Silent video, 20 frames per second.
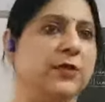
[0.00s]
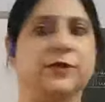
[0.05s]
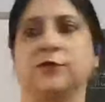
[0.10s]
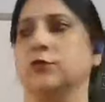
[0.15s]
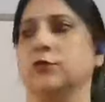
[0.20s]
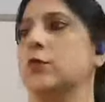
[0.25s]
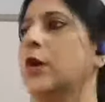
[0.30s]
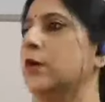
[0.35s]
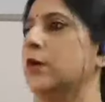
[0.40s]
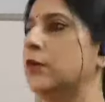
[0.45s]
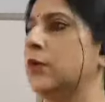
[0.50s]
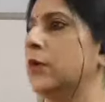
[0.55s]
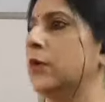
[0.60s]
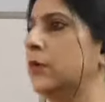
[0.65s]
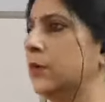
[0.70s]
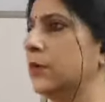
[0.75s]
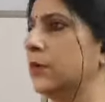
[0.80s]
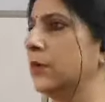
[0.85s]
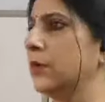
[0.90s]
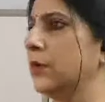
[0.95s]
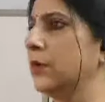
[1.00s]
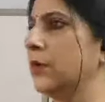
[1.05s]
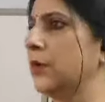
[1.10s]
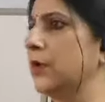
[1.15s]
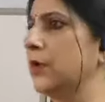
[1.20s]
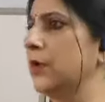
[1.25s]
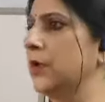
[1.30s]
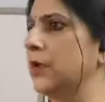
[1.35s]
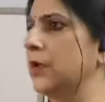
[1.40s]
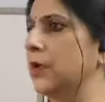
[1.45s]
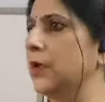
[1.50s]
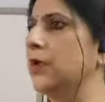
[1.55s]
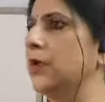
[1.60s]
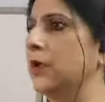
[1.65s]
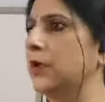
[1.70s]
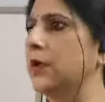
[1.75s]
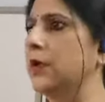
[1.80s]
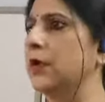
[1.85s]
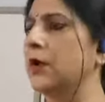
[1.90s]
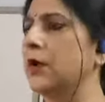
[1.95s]
This you all know.
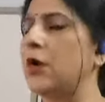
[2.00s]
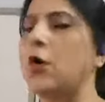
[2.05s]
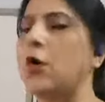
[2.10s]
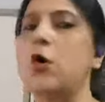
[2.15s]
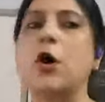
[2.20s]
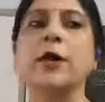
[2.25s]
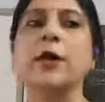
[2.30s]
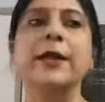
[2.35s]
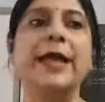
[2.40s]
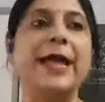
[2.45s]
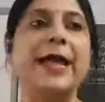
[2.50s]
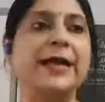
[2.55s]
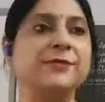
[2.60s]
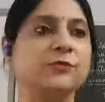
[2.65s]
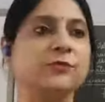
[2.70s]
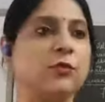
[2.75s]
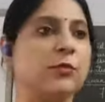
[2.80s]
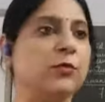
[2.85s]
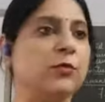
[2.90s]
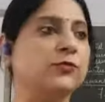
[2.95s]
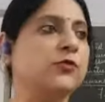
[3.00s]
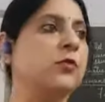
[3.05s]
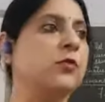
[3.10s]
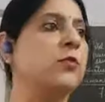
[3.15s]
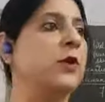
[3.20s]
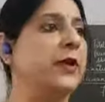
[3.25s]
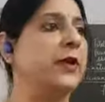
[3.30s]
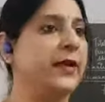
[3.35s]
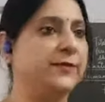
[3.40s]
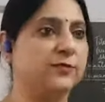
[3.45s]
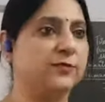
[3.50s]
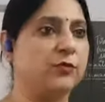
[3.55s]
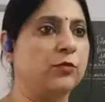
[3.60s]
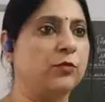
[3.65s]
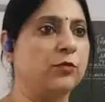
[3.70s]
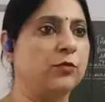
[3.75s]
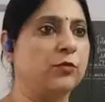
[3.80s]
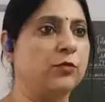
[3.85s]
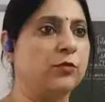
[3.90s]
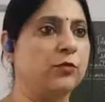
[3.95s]
Or X chromosome or X
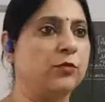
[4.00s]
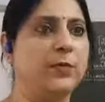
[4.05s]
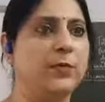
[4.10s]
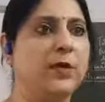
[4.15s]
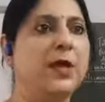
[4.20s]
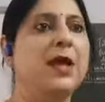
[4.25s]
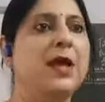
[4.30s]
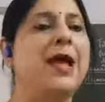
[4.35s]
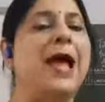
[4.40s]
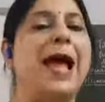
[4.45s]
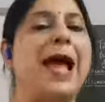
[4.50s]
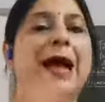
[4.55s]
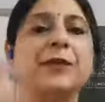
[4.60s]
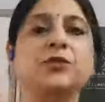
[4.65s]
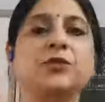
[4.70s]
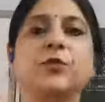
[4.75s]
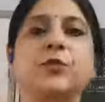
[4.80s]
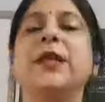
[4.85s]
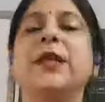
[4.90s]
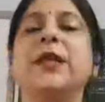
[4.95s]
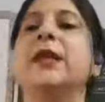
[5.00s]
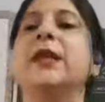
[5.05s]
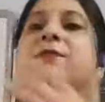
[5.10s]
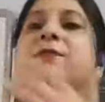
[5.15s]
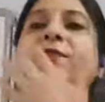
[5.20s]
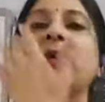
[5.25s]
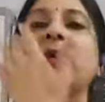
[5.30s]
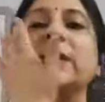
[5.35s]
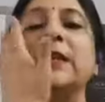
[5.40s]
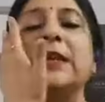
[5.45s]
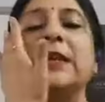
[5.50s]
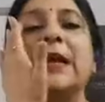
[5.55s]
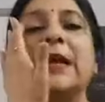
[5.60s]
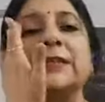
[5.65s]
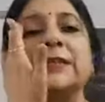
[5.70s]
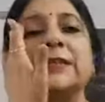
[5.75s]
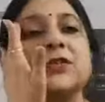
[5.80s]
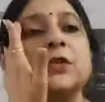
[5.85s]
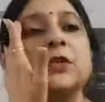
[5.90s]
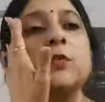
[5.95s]
chromosome. Actually, in
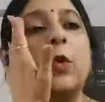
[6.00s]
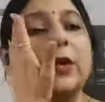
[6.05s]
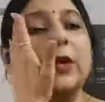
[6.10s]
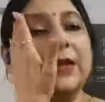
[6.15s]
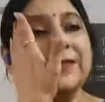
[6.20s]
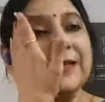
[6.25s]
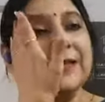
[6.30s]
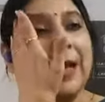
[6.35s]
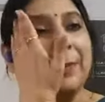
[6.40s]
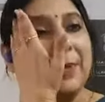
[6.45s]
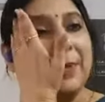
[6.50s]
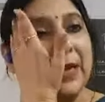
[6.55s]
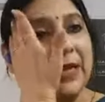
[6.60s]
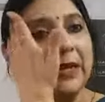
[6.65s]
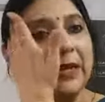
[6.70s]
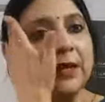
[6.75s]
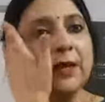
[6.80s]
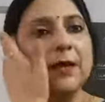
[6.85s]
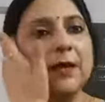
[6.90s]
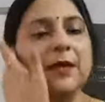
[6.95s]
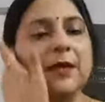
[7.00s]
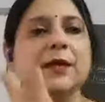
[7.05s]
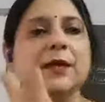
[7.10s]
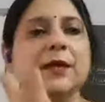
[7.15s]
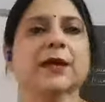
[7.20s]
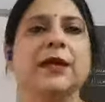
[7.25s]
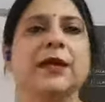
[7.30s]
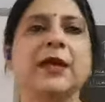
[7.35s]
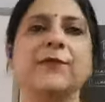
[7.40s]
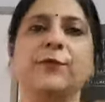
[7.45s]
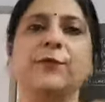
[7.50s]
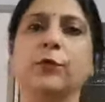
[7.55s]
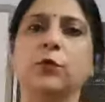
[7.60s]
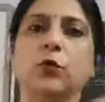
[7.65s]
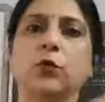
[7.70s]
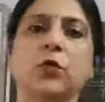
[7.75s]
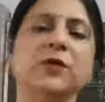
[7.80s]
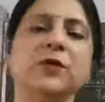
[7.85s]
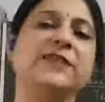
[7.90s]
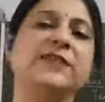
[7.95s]
fertilization, what is happening? If you
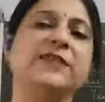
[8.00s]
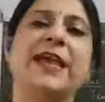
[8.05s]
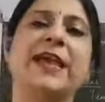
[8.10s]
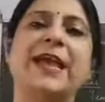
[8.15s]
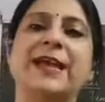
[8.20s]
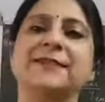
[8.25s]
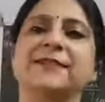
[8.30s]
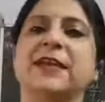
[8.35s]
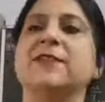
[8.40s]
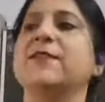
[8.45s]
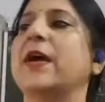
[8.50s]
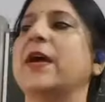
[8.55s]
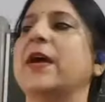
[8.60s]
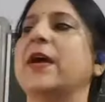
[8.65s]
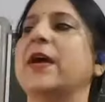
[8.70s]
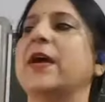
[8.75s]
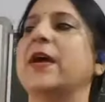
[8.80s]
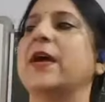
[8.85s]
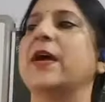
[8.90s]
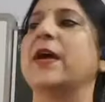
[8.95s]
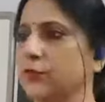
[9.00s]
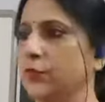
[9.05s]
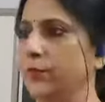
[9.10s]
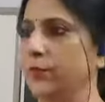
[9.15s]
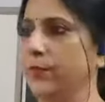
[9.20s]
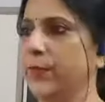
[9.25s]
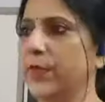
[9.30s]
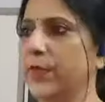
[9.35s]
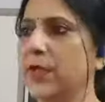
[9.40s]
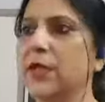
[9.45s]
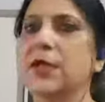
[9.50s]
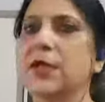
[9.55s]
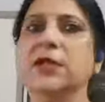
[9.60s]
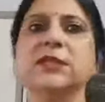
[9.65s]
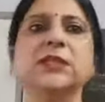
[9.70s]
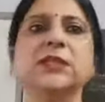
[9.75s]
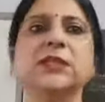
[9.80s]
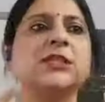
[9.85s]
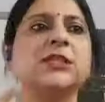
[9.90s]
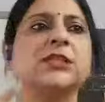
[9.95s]
don't say X and Y chromosome,
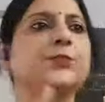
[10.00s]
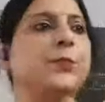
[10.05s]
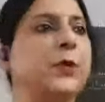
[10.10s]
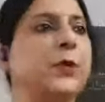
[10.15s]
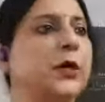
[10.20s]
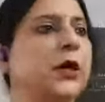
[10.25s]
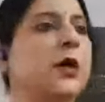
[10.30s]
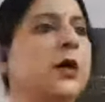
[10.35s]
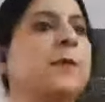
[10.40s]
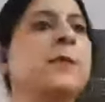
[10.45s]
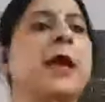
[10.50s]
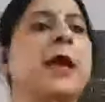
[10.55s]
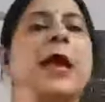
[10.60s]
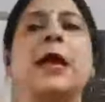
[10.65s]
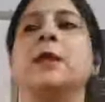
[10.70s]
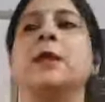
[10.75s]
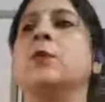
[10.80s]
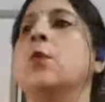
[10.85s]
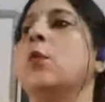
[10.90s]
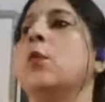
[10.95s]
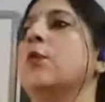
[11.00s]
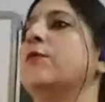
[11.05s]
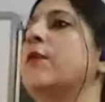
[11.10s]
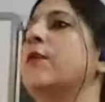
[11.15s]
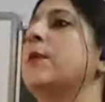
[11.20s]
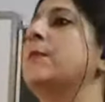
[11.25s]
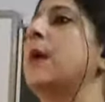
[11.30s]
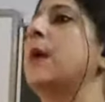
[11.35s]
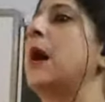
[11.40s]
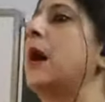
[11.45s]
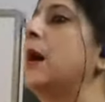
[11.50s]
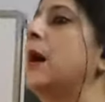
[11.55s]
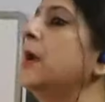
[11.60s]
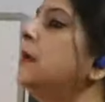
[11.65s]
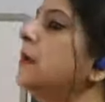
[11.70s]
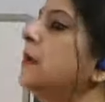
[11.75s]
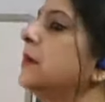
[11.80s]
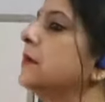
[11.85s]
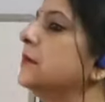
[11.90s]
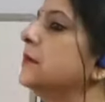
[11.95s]
the sperm and ovum
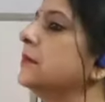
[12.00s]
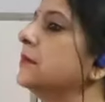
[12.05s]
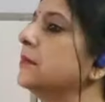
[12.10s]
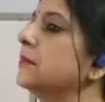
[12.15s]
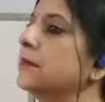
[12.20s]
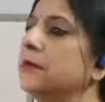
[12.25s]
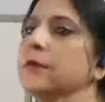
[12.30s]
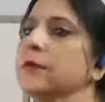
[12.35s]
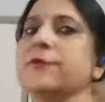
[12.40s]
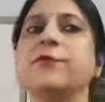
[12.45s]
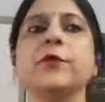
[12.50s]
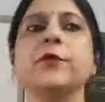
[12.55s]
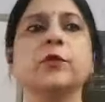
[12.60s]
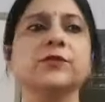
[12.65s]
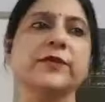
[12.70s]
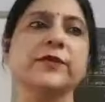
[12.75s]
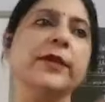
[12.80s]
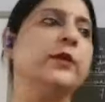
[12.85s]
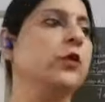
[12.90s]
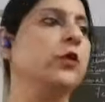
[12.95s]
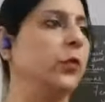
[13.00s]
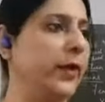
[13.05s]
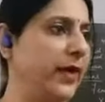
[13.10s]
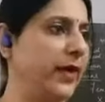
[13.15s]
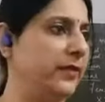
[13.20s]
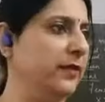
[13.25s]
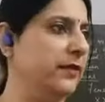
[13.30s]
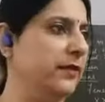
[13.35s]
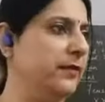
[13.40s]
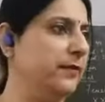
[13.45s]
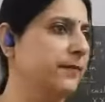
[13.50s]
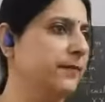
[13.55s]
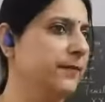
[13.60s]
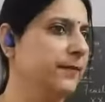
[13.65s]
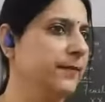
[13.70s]
are fusing together.